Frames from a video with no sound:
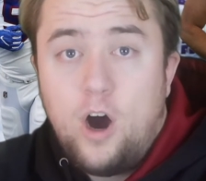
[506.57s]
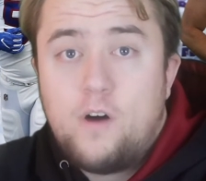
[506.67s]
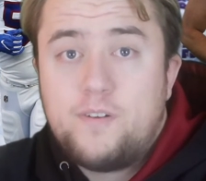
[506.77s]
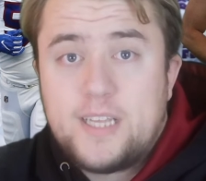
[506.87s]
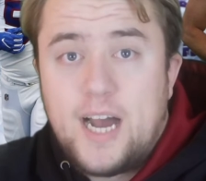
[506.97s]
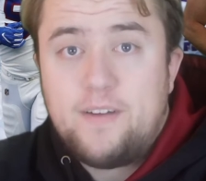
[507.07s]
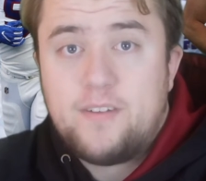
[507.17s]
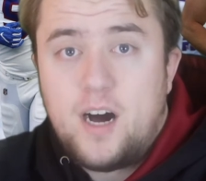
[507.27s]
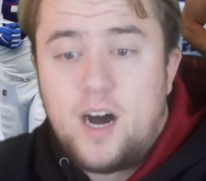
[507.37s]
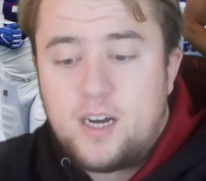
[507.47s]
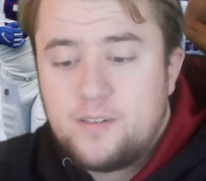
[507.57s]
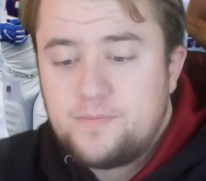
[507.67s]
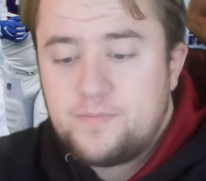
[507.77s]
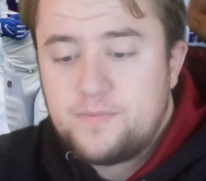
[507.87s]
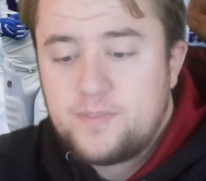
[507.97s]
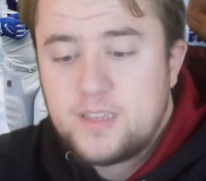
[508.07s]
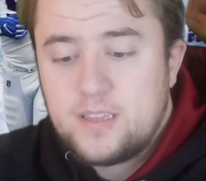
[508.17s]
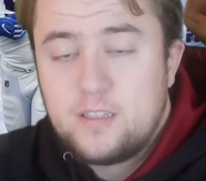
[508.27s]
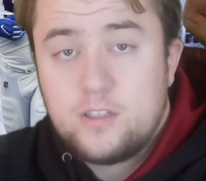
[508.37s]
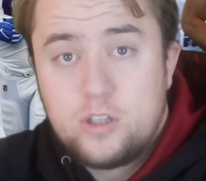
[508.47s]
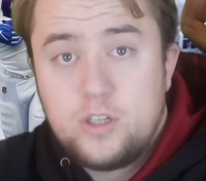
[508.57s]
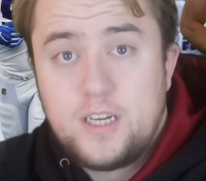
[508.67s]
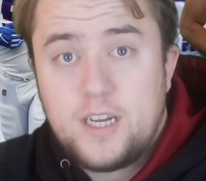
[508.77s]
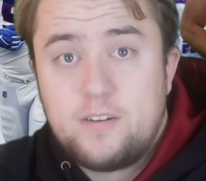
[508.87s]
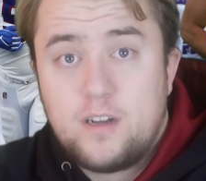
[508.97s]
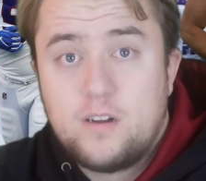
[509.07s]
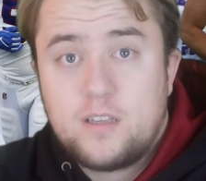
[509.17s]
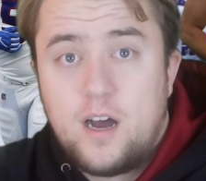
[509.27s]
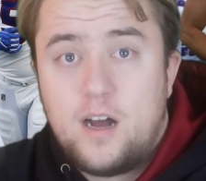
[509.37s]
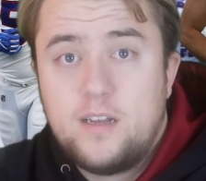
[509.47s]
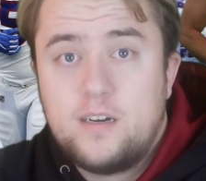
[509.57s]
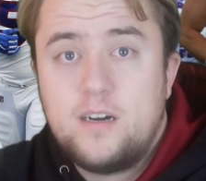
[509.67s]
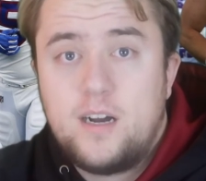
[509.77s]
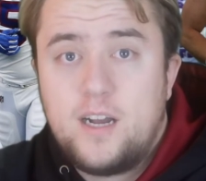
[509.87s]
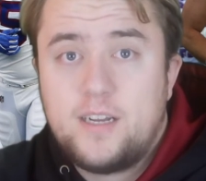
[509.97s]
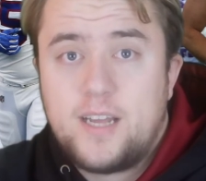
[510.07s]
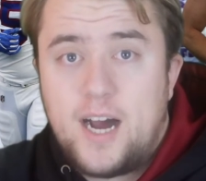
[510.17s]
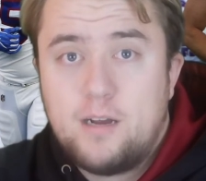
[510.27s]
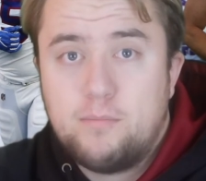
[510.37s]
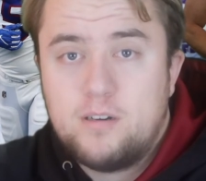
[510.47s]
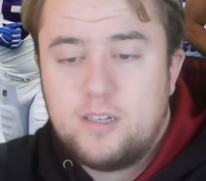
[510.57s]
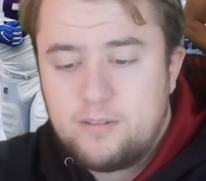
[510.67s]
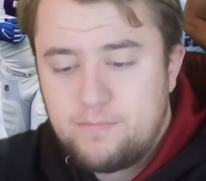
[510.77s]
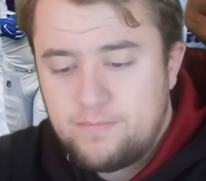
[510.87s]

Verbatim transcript: overtime loss to the Arizona Cardinals and Ty Murray.